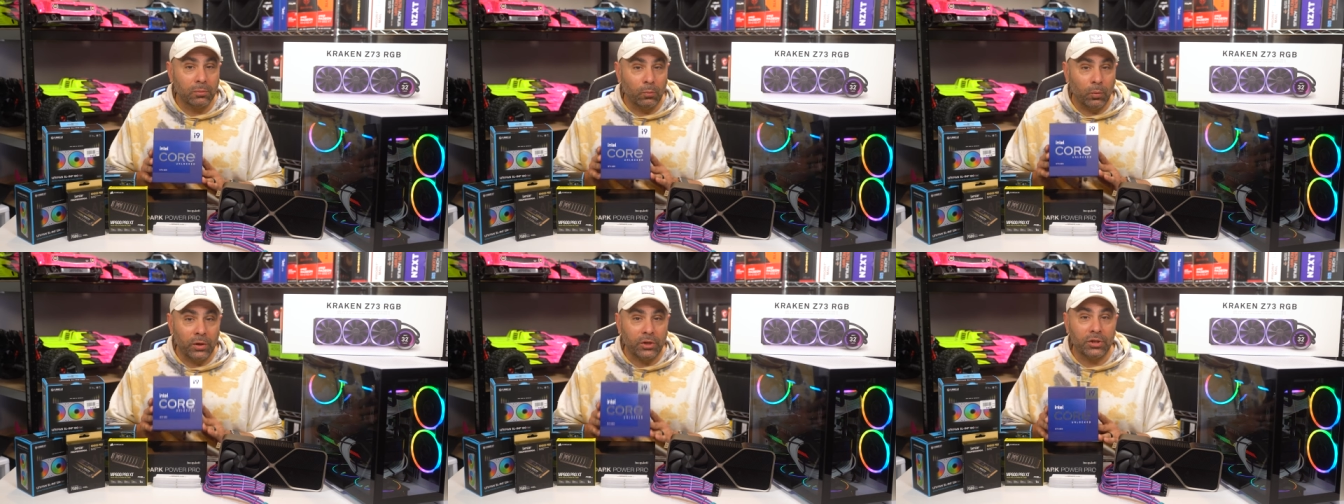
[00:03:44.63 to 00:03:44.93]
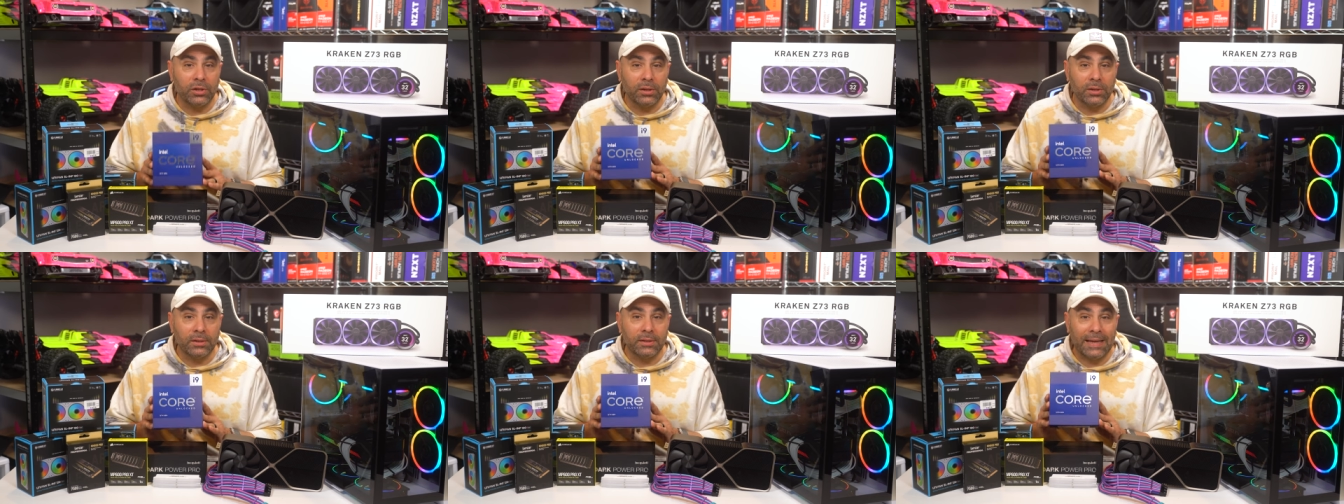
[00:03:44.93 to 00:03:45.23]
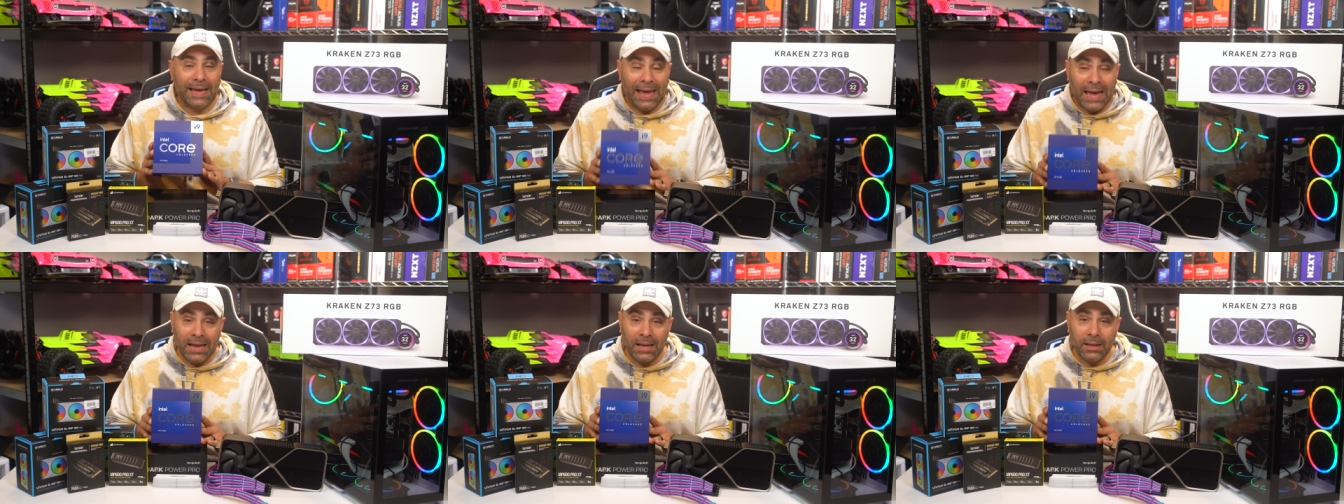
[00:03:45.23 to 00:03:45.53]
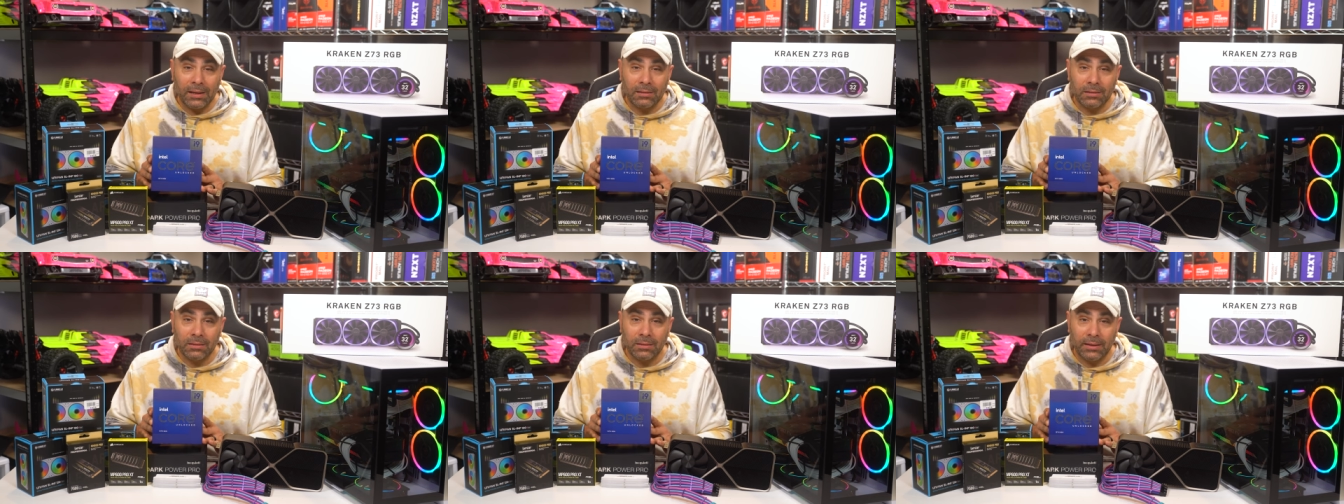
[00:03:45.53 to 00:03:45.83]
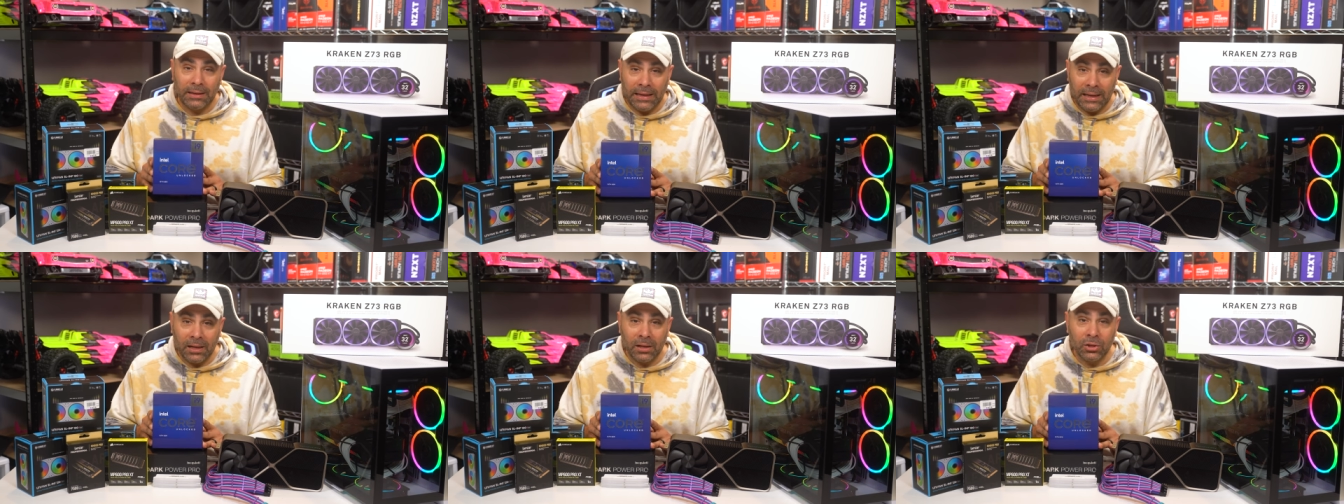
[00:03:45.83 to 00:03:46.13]
which is edit
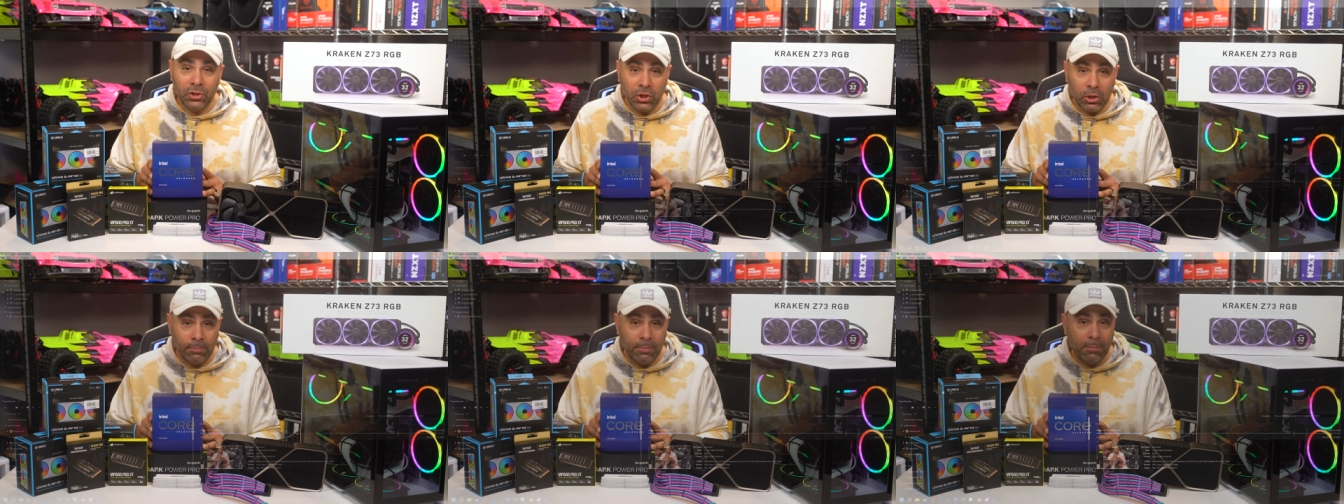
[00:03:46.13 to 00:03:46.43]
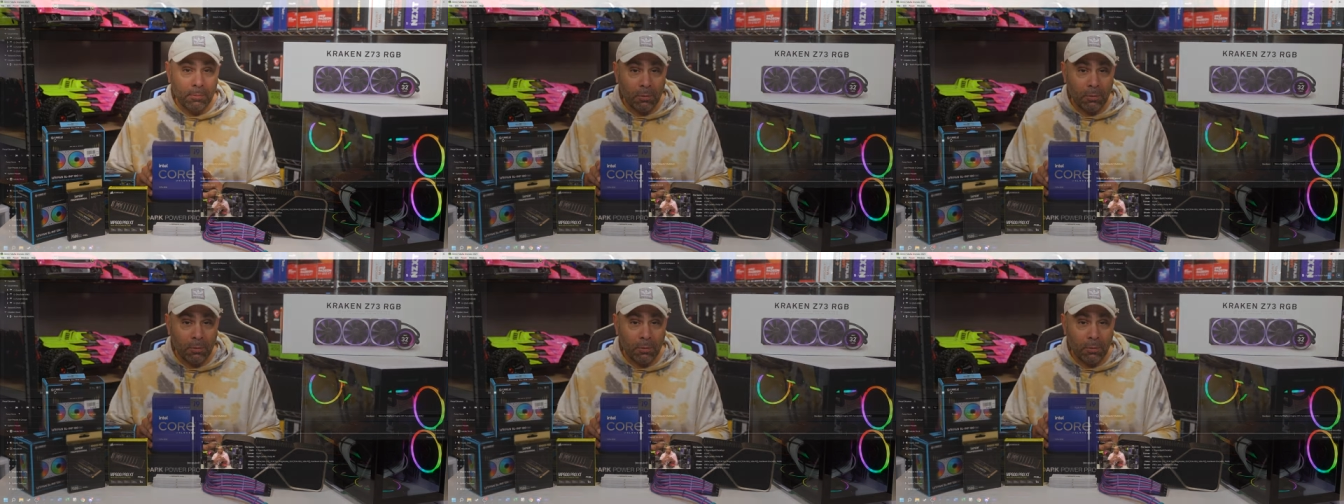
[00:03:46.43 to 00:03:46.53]
in Adobe